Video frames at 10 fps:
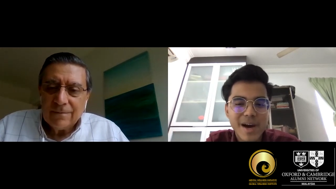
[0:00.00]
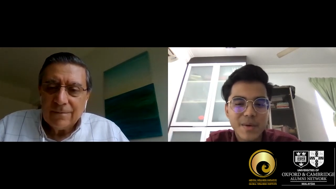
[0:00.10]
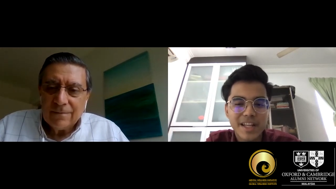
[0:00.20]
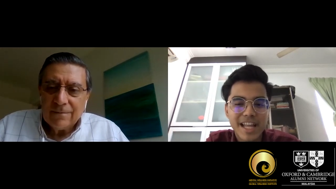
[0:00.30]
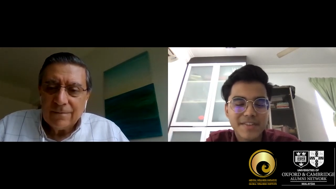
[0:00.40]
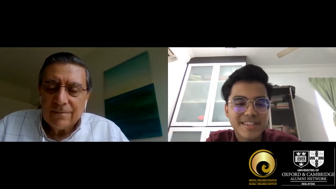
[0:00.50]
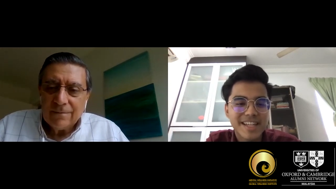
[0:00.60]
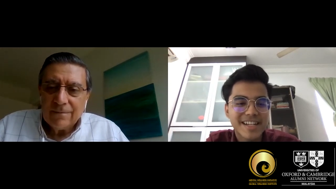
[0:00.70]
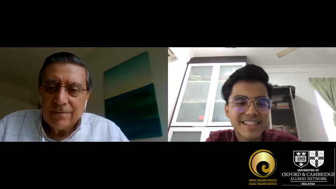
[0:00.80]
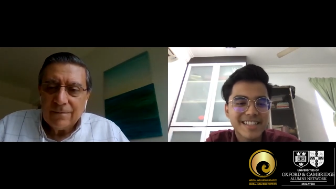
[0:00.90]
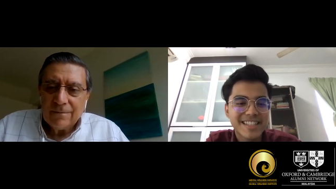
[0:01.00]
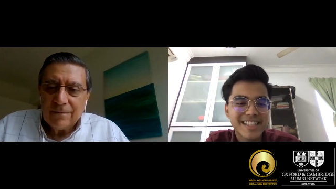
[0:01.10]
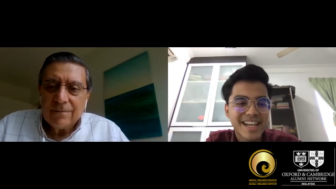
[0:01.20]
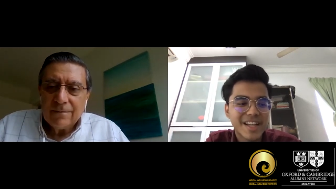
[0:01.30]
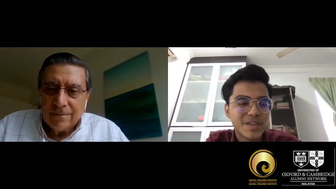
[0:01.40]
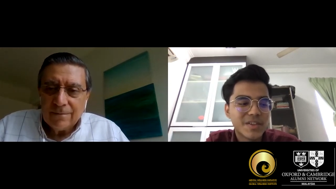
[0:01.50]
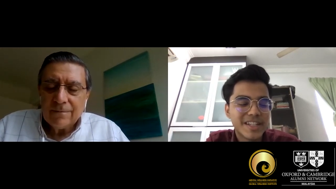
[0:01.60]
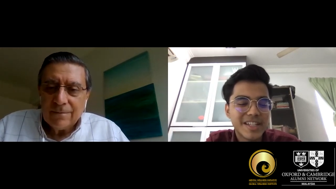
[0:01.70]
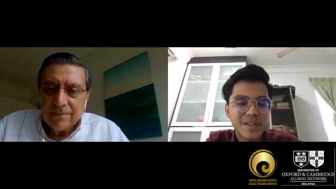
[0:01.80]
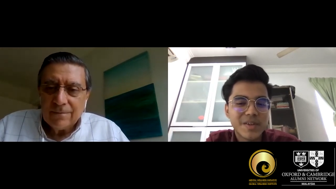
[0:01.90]
Speaker 1: our lifestyle and to
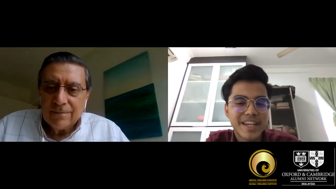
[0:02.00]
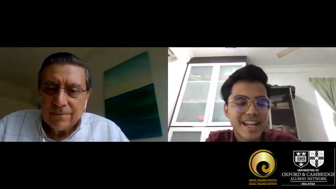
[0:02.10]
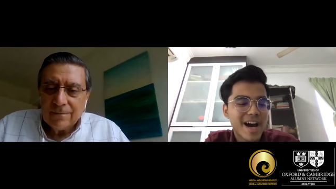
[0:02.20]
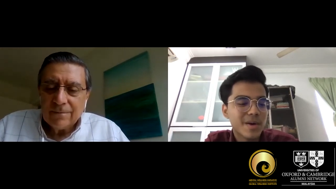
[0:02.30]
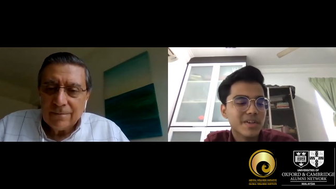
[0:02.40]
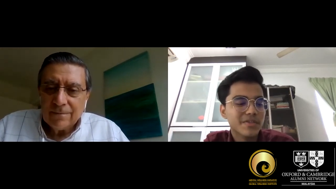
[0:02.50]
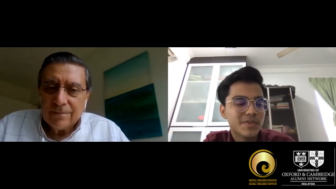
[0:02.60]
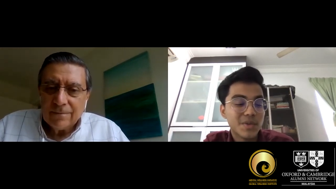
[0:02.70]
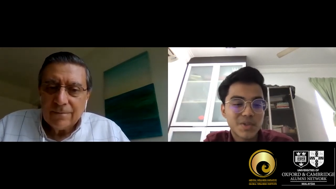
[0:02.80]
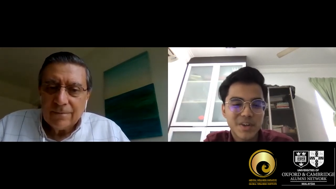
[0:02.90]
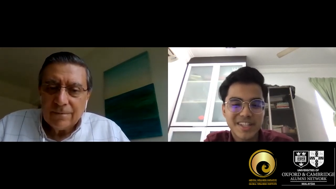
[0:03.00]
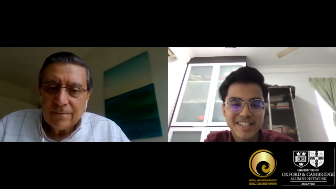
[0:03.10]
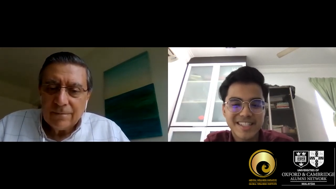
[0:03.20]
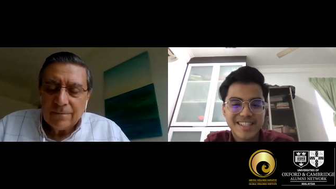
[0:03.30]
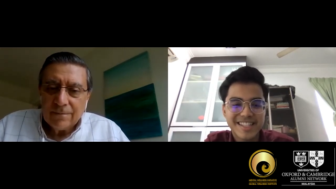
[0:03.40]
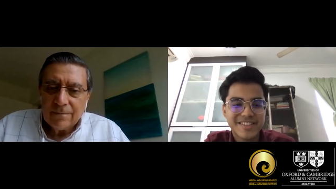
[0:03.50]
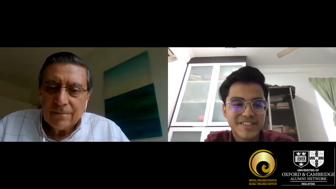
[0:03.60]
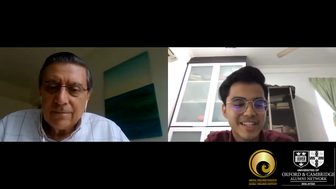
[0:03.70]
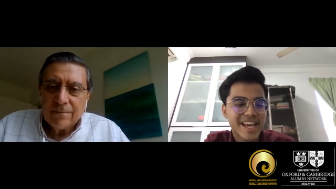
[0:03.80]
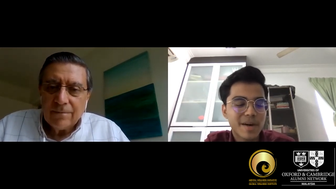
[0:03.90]
really look at our food choices and
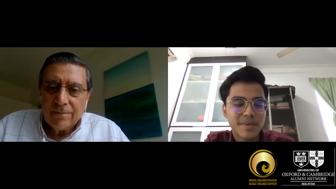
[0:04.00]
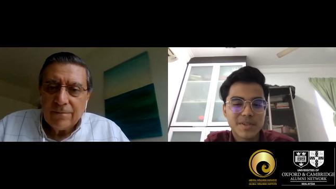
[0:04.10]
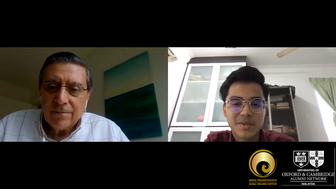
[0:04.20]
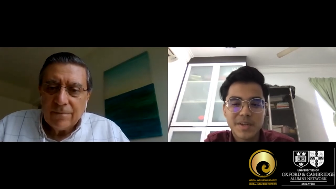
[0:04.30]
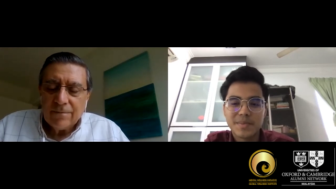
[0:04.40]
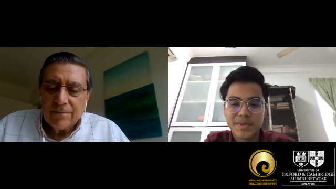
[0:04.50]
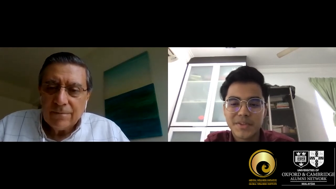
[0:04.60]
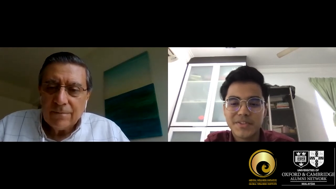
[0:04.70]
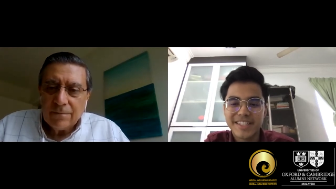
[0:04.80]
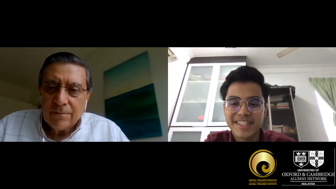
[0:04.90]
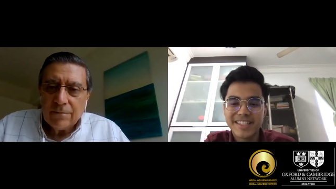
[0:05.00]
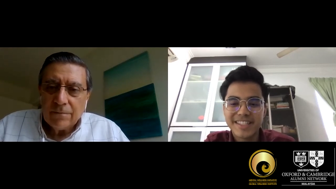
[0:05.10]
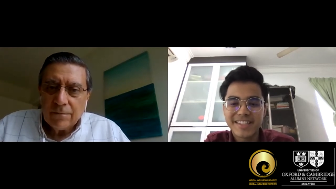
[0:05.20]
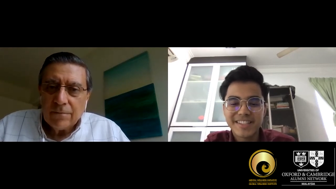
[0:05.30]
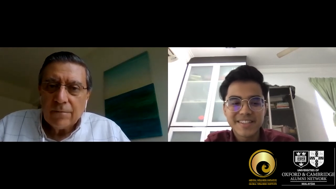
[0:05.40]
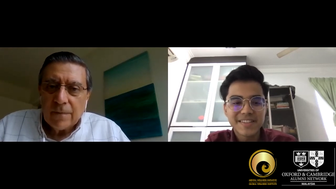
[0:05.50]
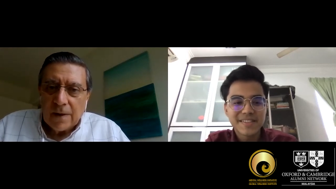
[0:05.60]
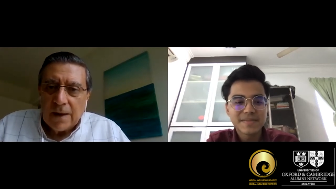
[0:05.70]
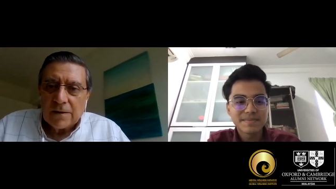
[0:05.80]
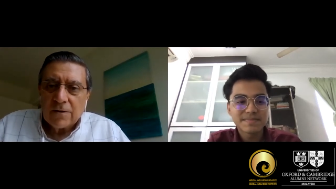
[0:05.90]
really help us to improve it.
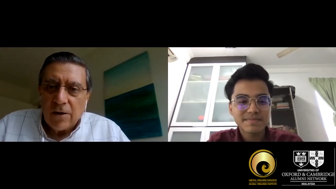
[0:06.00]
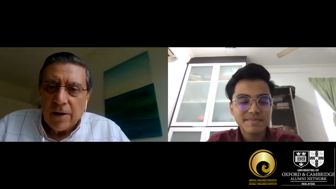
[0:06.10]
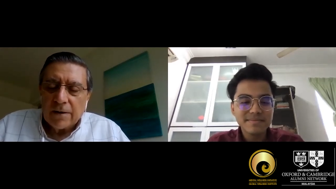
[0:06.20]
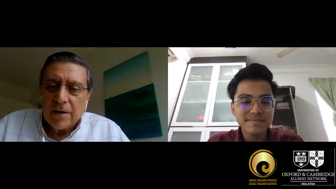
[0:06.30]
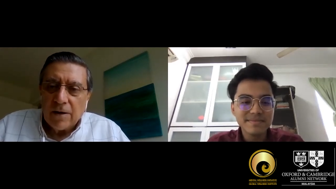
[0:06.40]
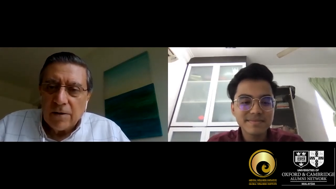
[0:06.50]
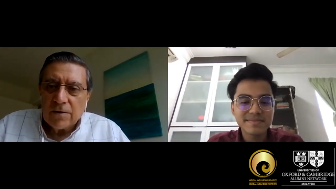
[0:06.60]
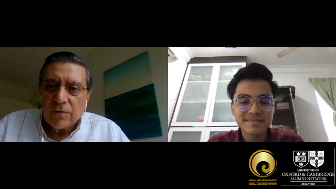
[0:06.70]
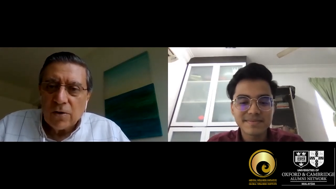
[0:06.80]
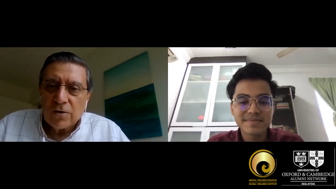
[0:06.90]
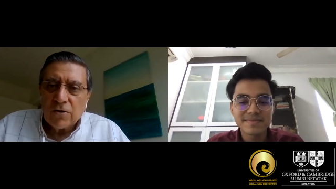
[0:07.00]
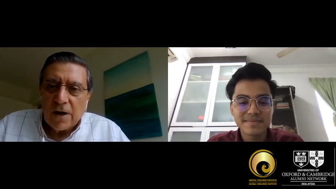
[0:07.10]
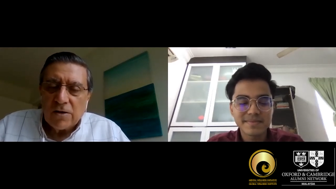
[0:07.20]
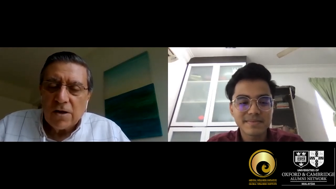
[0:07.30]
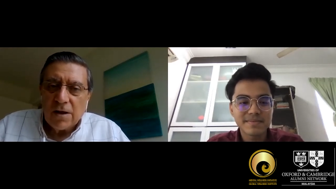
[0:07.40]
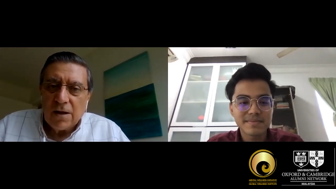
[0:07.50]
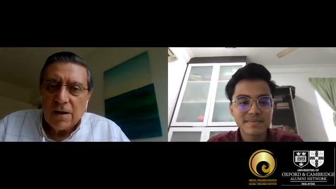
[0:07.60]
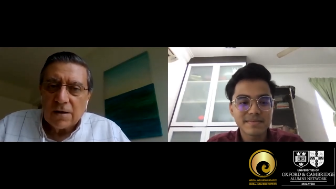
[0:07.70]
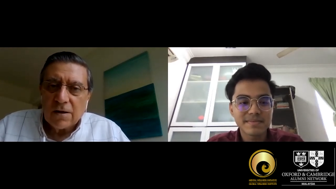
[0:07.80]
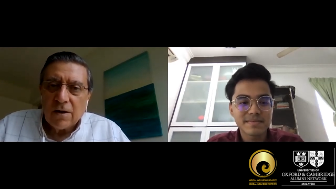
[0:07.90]
That's
Speaker 2: correct. There is, of course, tragedy.
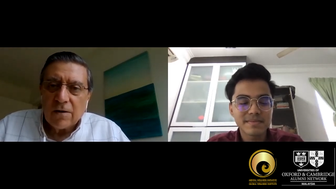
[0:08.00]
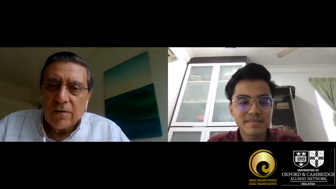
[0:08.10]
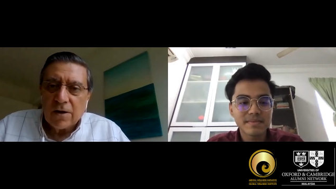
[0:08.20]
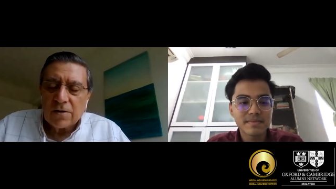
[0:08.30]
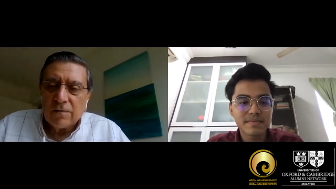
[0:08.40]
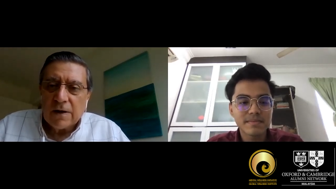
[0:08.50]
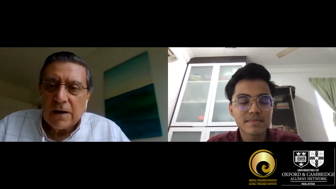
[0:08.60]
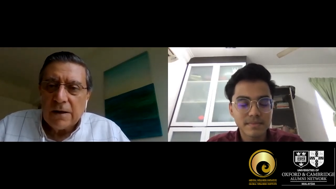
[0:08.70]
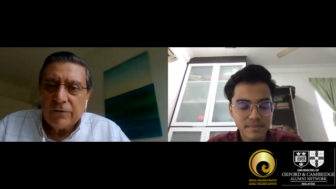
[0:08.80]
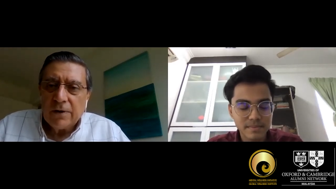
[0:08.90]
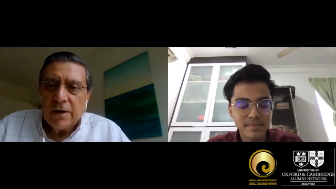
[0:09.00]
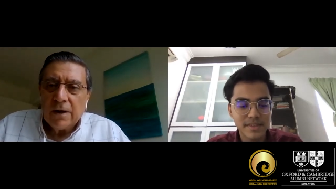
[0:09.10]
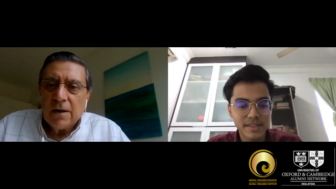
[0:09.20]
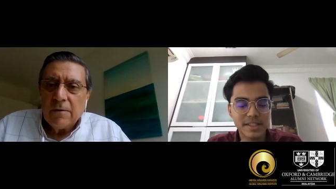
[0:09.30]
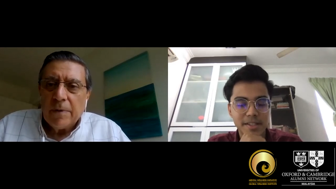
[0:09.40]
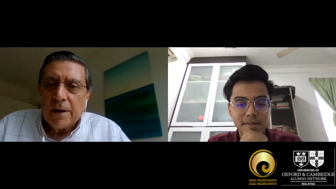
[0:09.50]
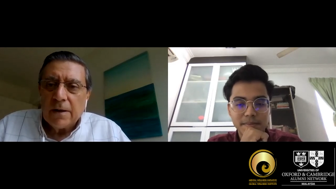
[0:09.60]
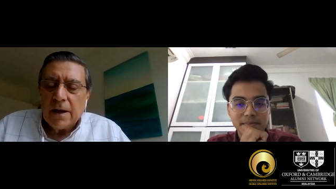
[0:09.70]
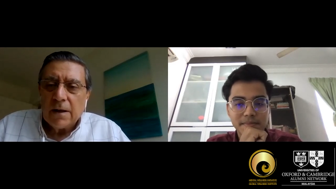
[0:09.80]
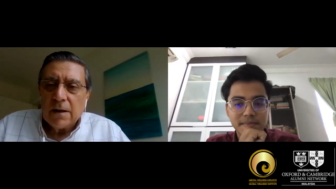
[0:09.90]
There's a lot of loss of life, yeah.
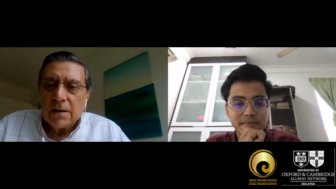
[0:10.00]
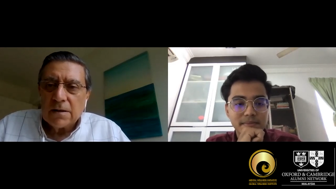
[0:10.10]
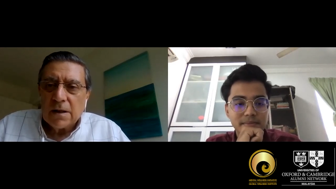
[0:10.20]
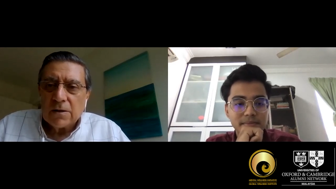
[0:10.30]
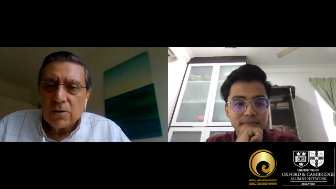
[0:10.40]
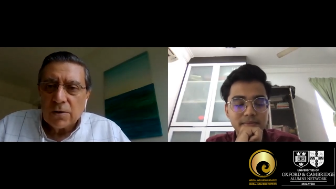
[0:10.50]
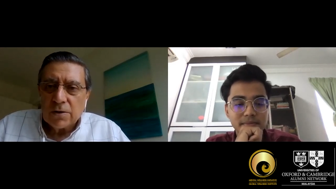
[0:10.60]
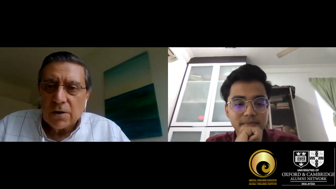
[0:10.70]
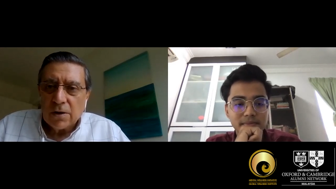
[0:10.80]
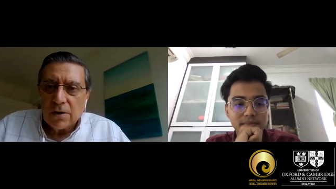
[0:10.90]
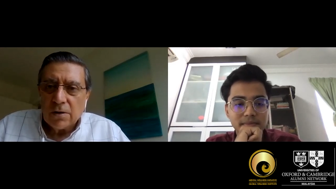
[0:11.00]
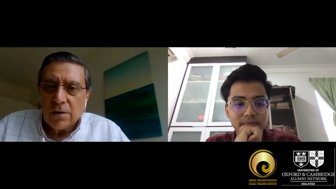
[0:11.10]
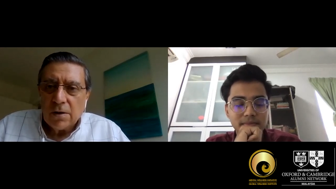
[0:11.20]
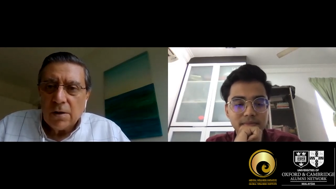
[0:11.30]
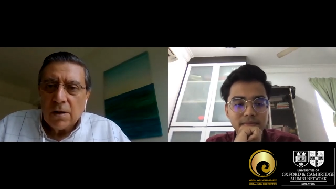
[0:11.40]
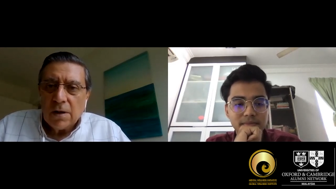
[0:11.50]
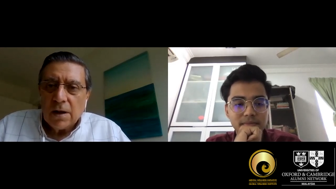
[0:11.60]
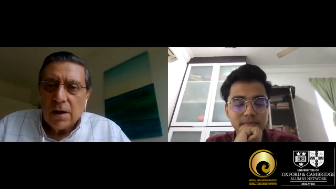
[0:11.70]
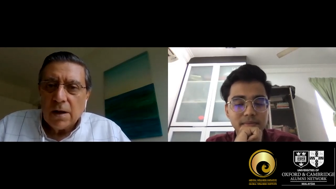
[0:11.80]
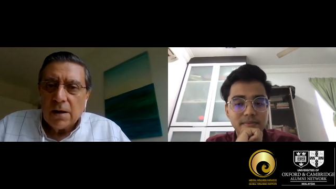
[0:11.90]
but that, in a sense, also uh,